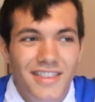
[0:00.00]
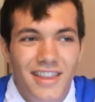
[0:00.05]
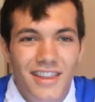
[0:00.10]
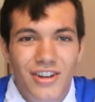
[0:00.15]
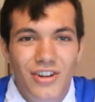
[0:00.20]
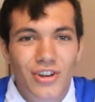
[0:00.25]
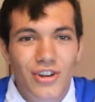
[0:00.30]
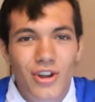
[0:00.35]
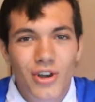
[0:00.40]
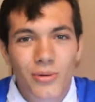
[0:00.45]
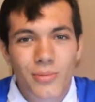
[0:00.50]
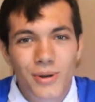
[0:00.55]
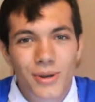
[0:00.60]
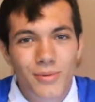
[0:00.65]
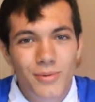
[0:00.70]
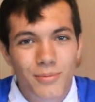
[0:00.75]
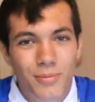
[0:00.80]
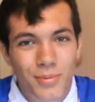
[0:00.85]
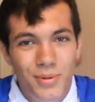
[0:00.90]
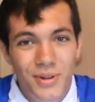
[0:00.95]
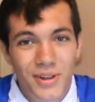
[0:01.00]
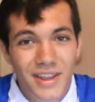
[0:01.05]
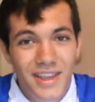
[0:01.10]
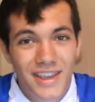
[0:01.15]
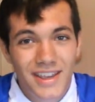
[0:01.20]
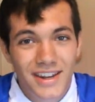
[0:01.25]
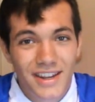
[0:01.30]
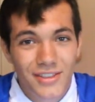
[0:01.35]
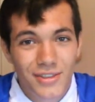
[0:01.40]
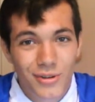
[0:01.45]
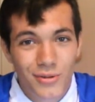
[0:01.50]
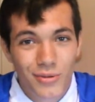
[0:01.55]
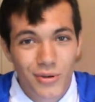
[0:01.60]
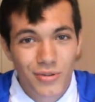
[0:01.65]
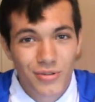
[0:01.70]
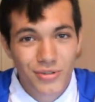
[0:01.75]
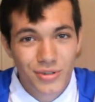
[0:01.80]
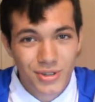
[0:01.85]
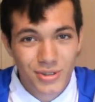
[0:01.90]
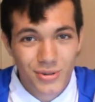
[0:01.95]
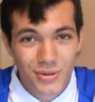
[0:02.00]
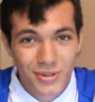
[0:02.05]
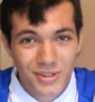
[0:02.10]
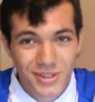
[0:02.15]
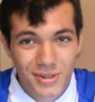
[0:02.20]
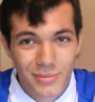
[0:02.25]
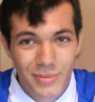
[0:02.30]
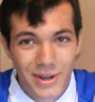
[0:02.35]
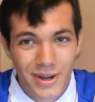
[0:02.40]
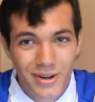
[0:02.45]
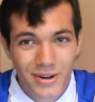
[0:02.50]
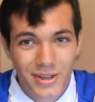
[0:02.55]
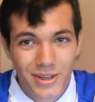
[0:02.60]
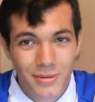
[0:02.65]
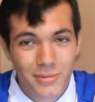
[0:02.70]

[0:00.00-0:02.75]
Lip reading: nobody would play it in the grocery stores in America,